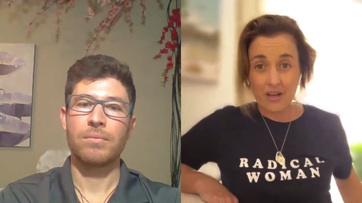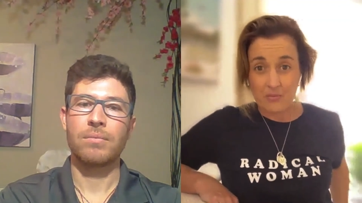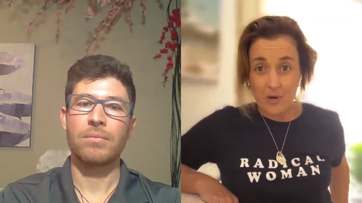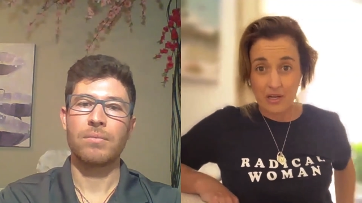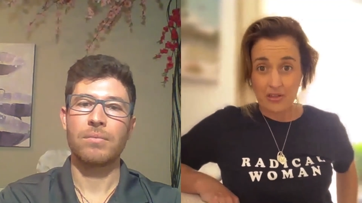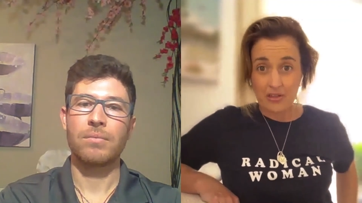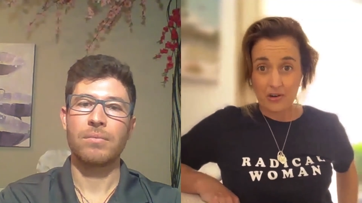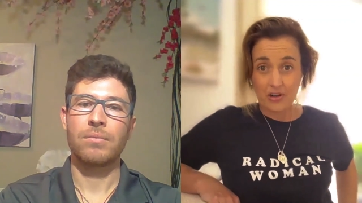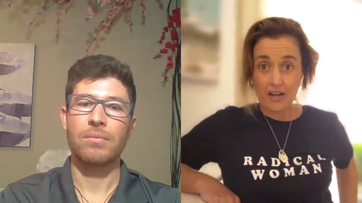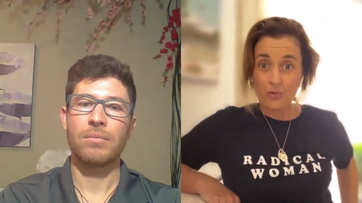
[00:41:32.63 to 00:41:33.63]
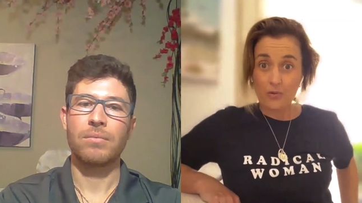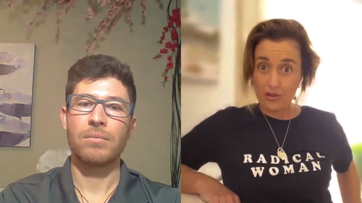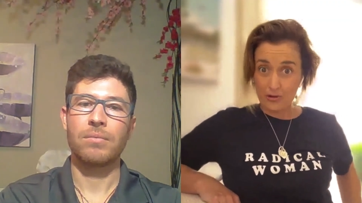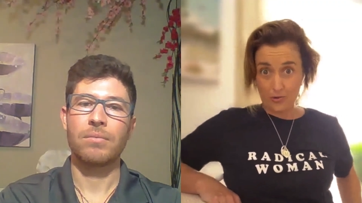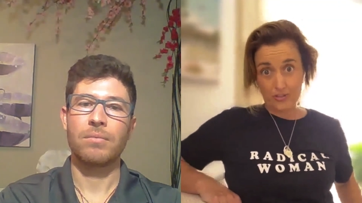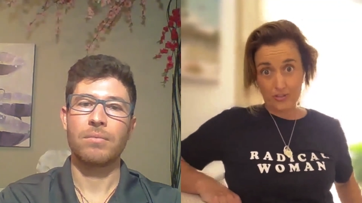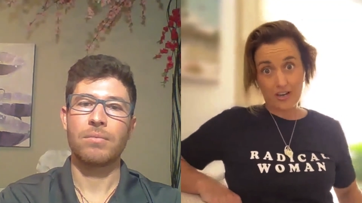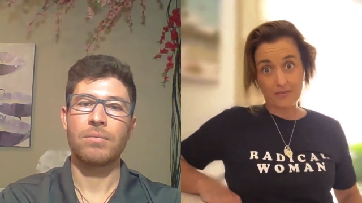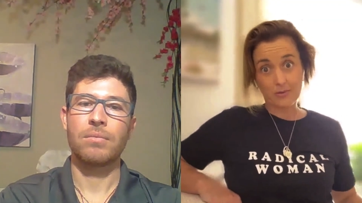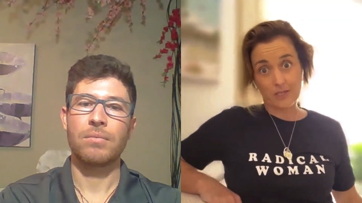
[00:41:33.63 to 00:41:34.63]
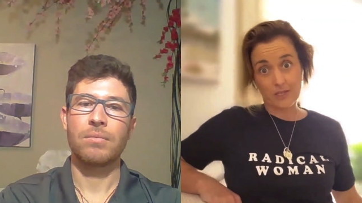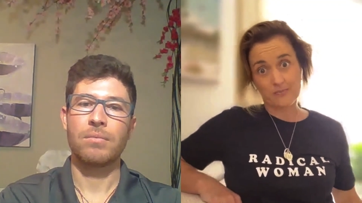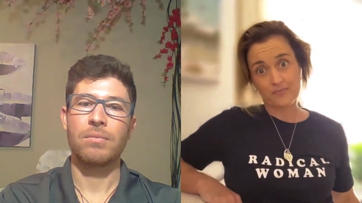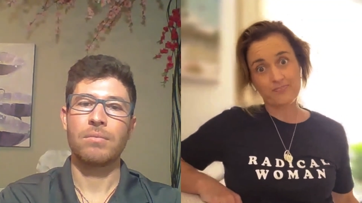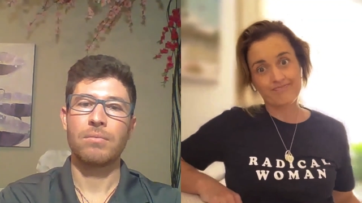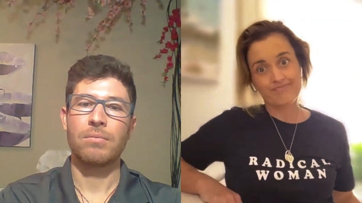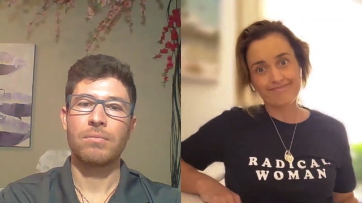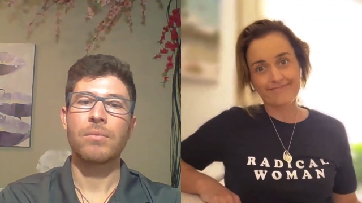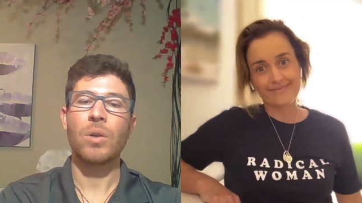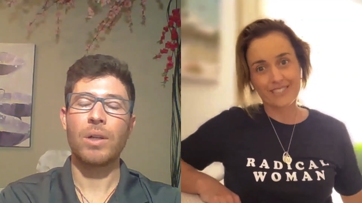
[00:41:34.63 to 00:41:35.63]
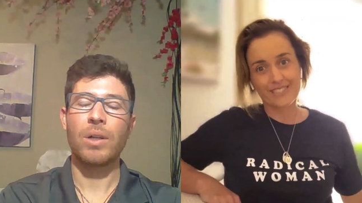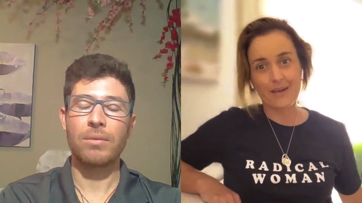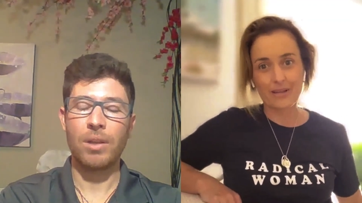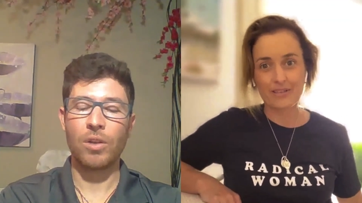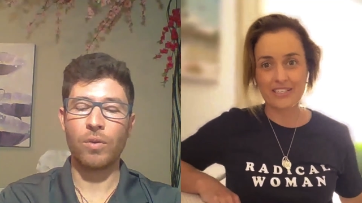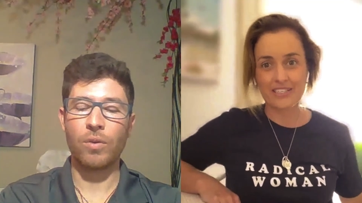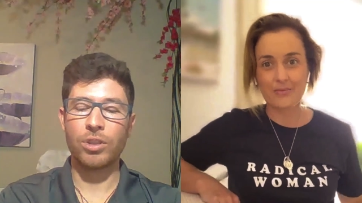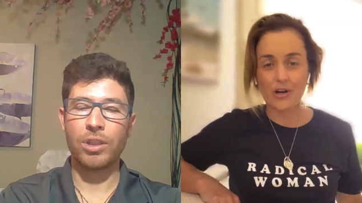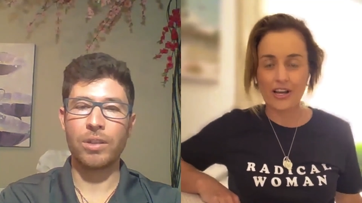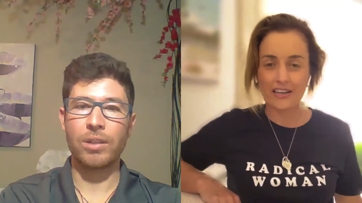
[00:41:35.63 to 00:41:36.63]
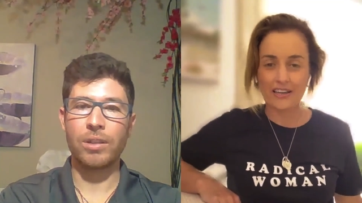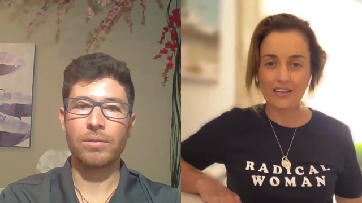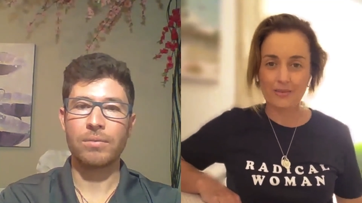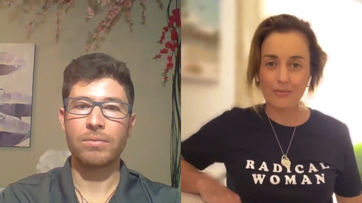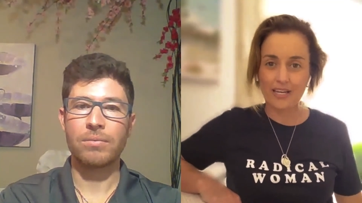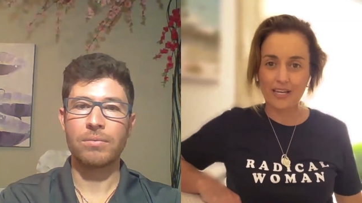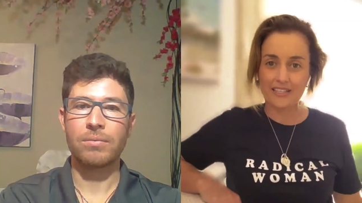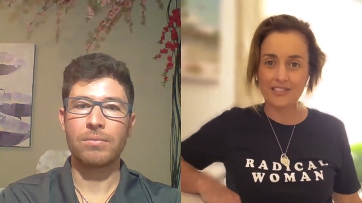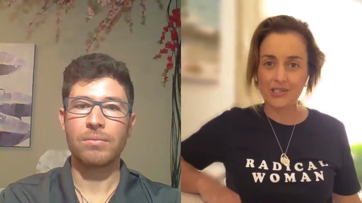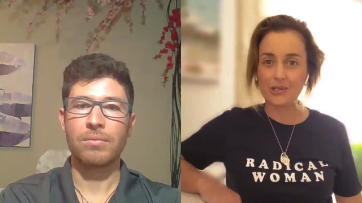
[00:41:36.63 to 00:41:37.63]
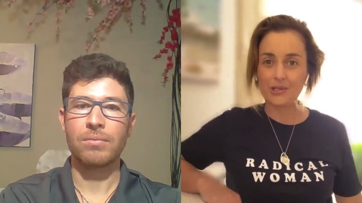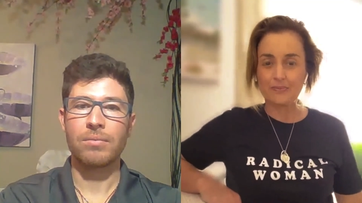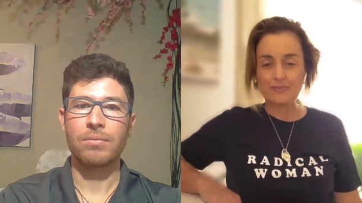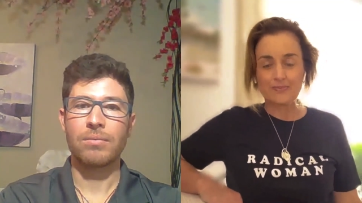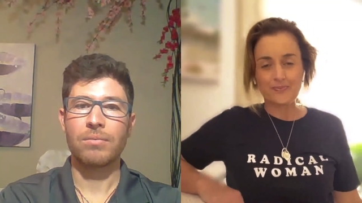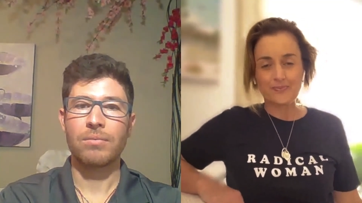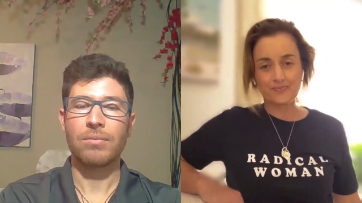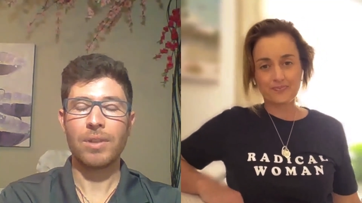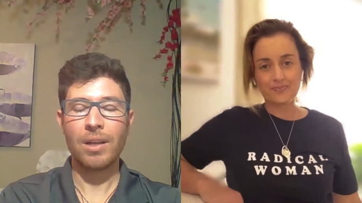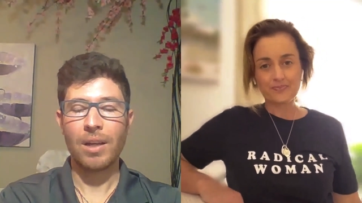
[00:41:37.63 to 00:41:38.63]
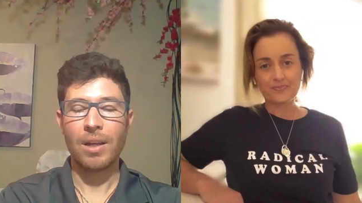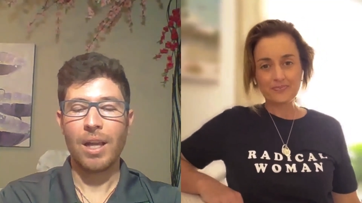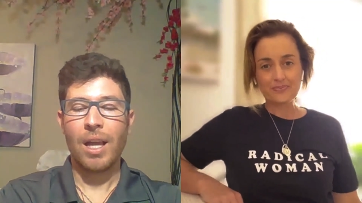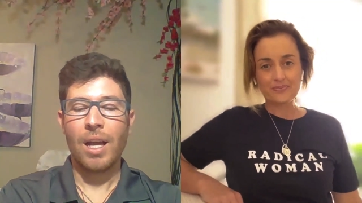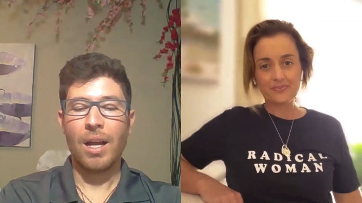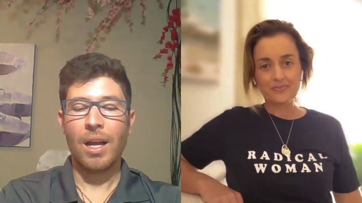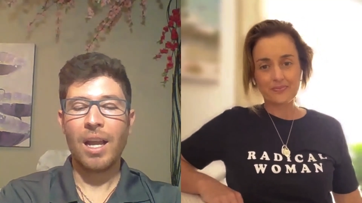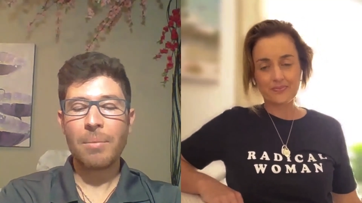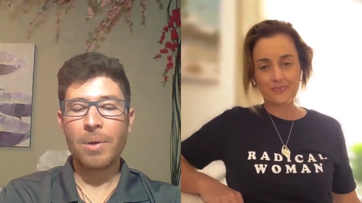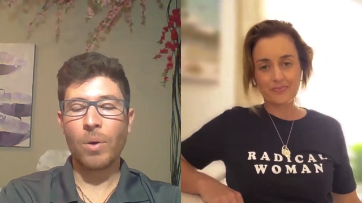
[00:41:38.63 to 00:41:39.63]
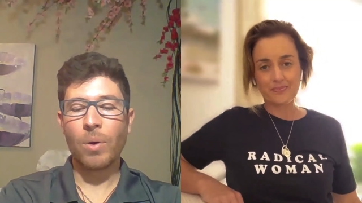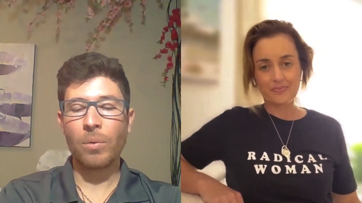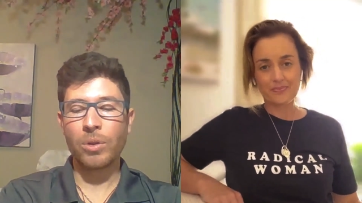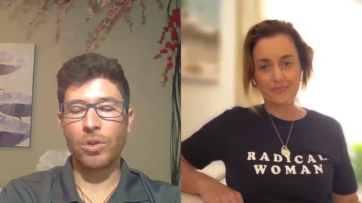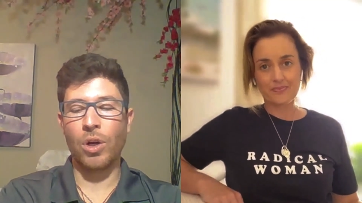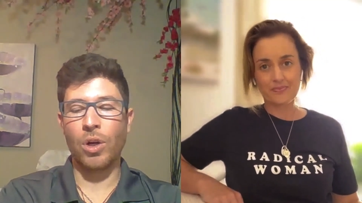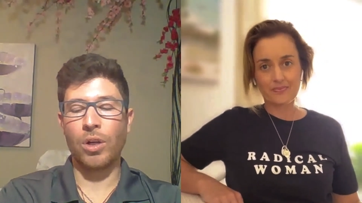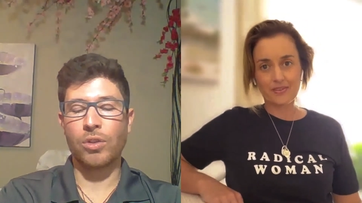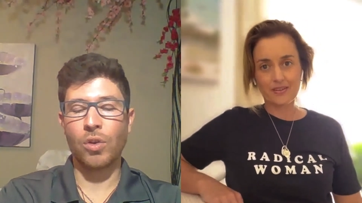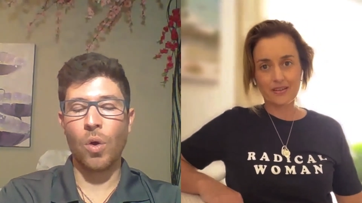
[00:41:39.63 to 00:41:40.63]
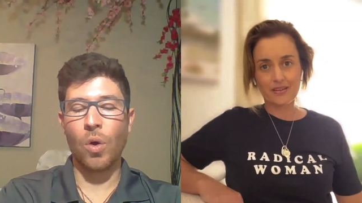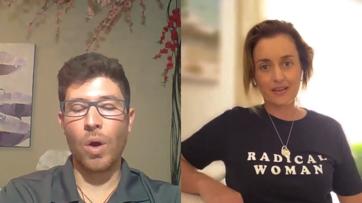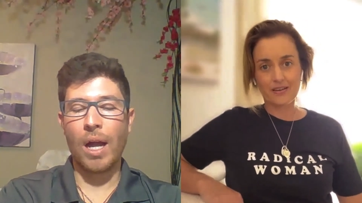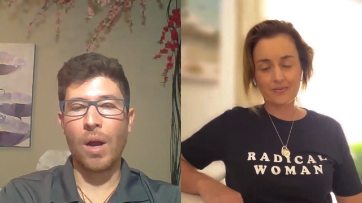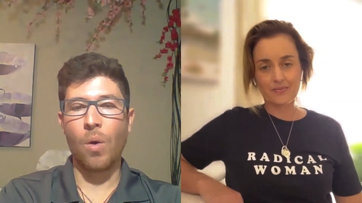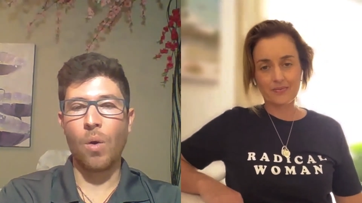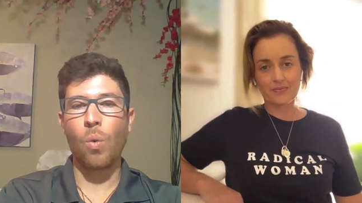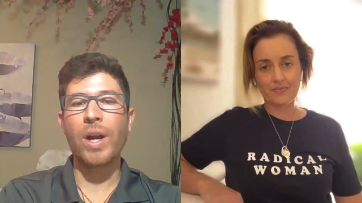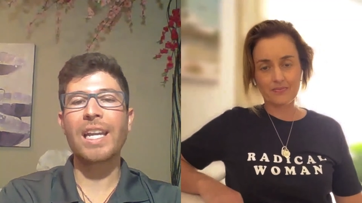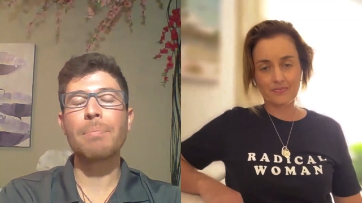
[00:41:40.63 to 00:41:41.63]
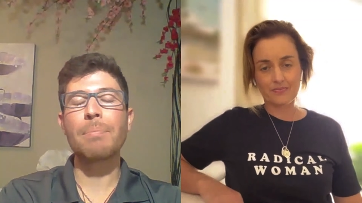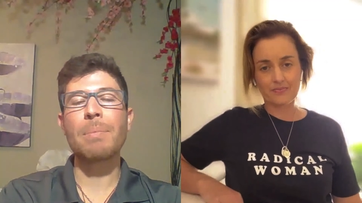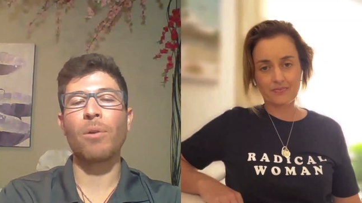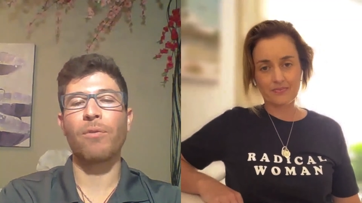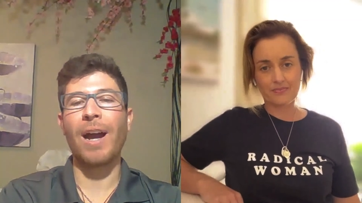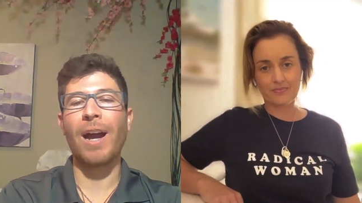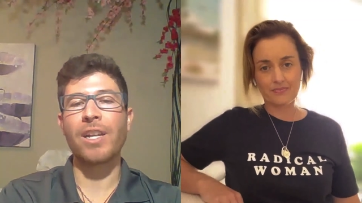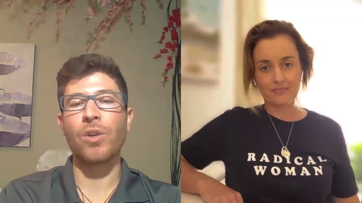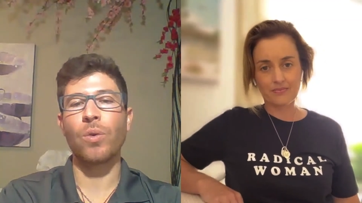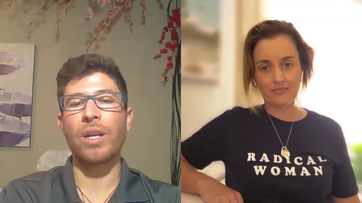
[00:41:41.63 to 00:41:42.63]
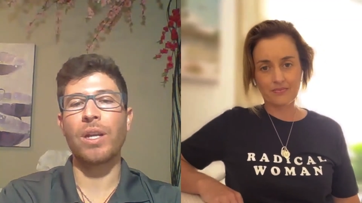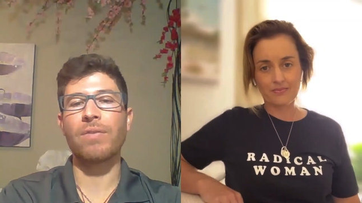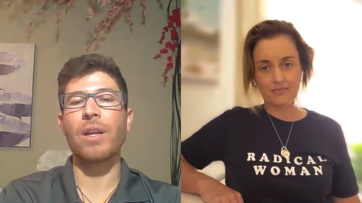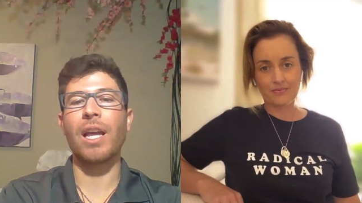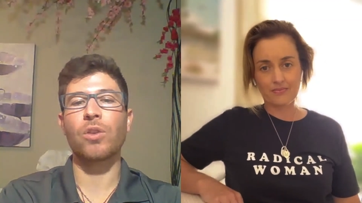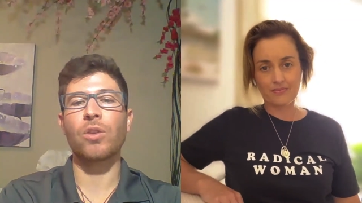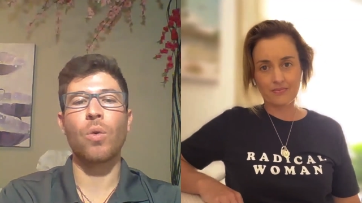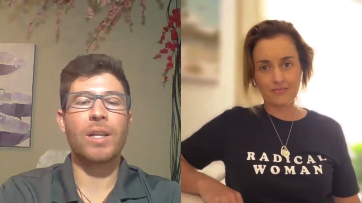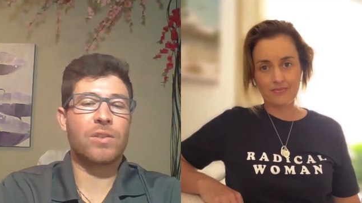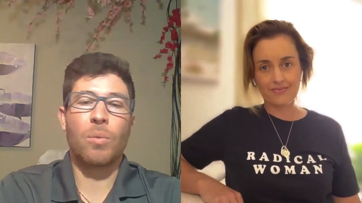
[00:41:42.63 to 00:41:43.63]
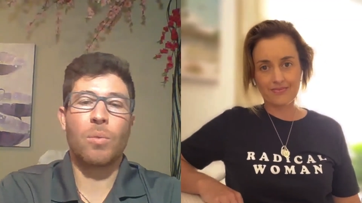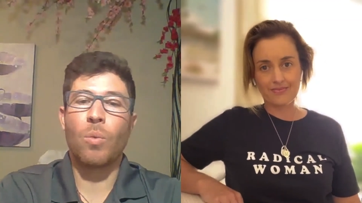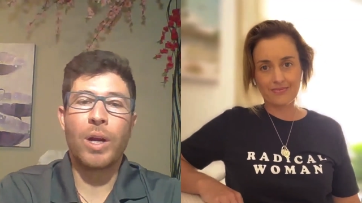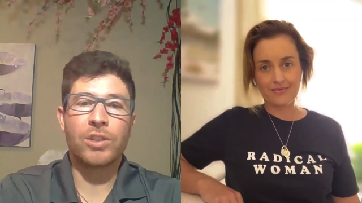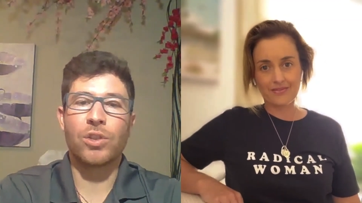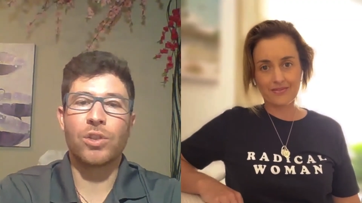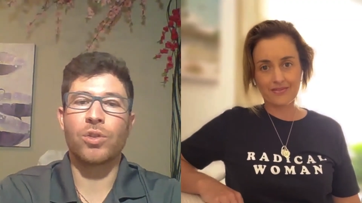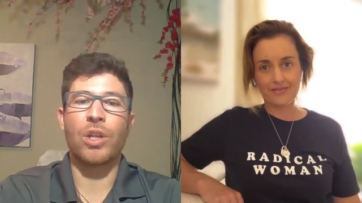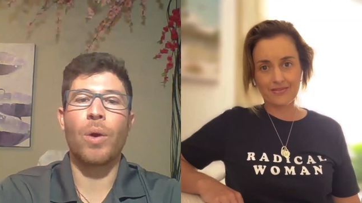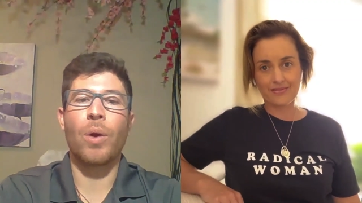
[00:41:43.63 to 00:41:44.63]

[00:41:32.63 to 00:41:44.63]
Speaker 1: something I'm working through, and I work through all the time as well. Because right. I'm limited in what I can commit my kids to.
Speaker 2: Yeah. Uh, Amy, we're almost done. So uh, where can people find you if they like to ask some questions or